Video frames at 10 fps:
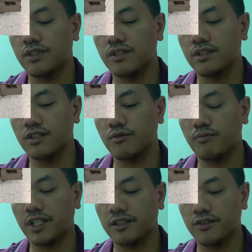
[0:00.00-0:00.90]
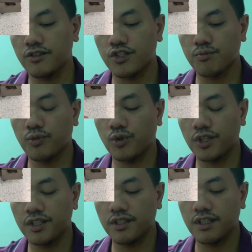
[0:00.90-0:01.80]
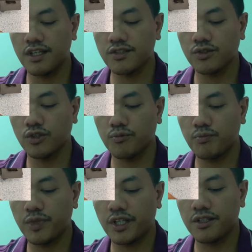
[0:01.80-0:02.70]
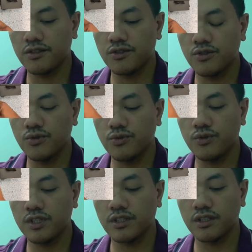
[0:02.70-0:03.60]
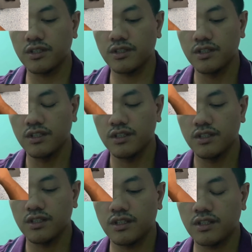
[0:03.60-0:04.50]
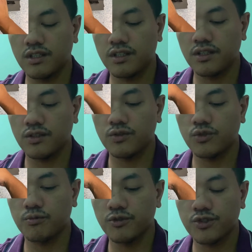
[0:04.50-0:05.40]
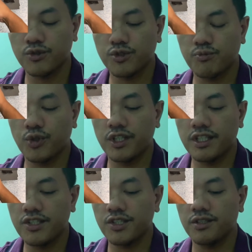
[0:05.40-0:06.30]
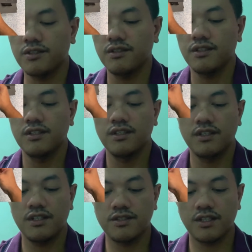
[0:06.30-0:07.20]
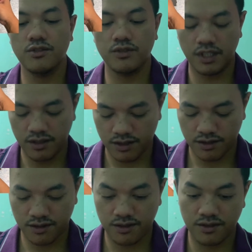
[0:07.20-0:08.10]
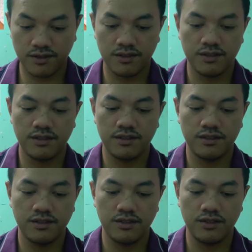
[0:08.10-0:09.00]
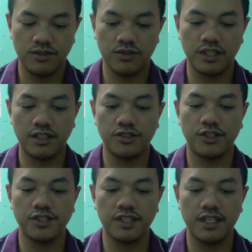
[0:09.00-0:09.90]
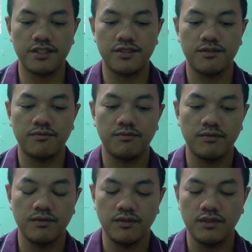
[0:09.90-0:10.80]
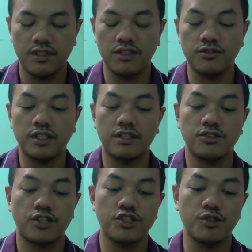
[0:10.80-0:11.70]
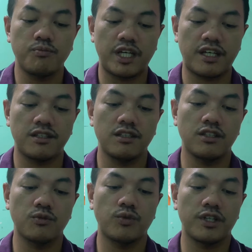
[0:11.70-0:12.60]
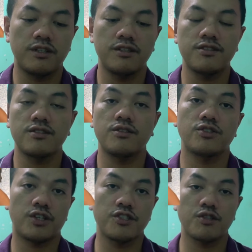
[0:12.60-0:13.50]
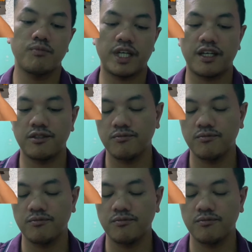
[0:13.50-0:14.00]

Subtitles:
the McLaren Sport as compared to the normal Sport Edition is that you get a charging case. You get a charging pad, a wireless charging pad.